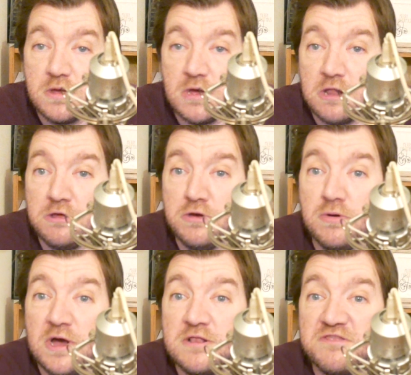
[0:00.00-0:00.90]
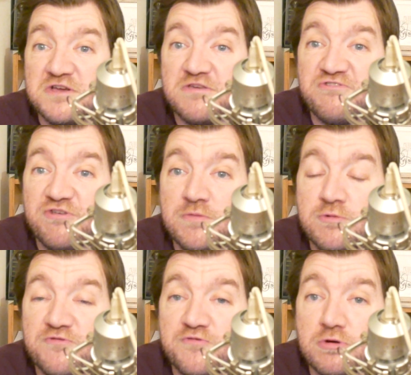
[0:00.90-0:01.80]
Hello and thank you so
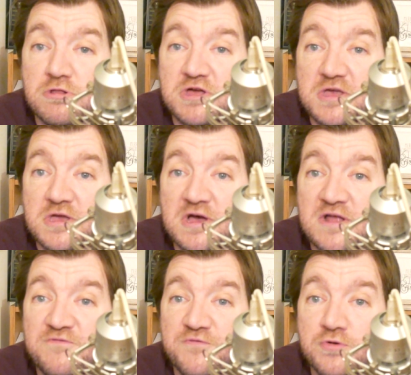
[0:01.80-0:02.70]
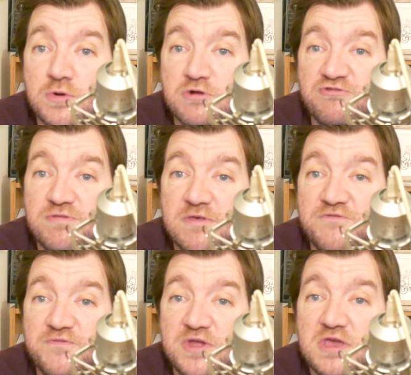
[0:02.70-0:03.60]
much for clicking and for watching this
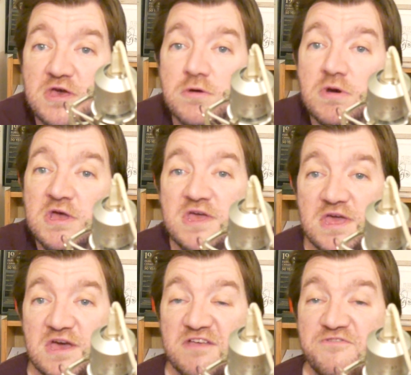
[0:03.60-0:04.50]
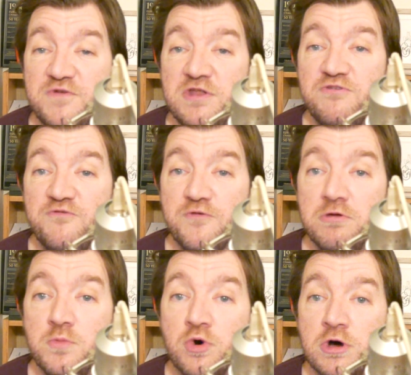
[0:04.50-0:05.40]
video. It has finished
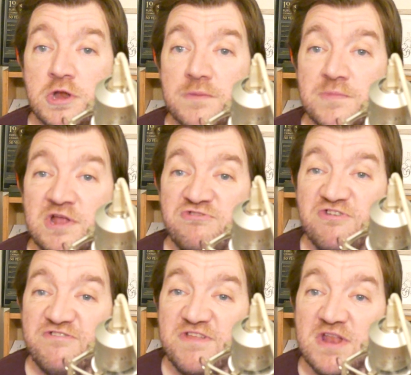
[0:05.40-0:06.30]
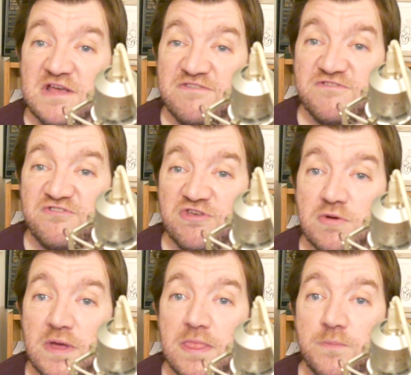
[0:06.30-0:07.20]
Fulham 1, Manchester United
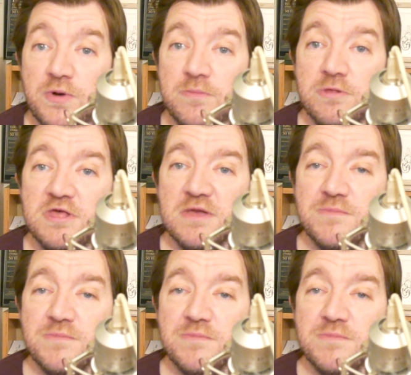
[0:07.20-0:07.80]
2 in the Premier League.